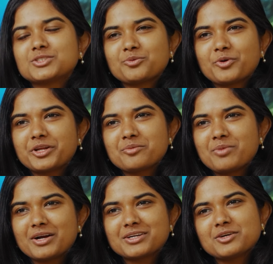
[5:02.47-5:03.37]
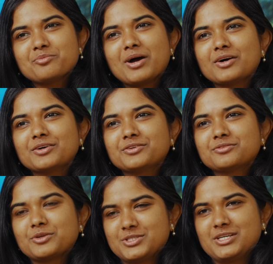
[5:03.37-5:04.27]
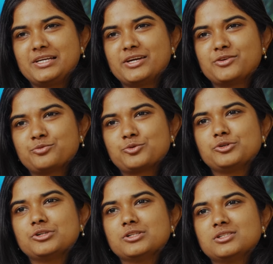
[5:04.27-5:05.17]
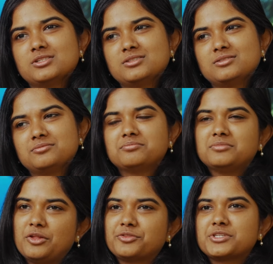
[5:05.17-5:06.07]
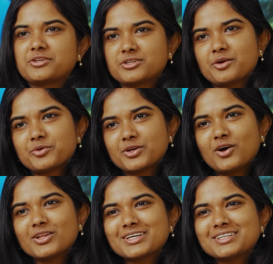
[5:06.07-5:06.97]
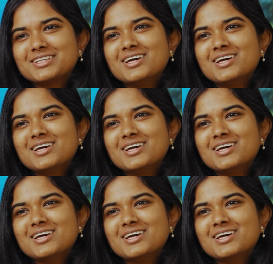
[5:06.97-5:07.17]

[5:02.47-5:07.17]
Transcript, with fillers: rewarding part about rotating out of rural health center, I would call it,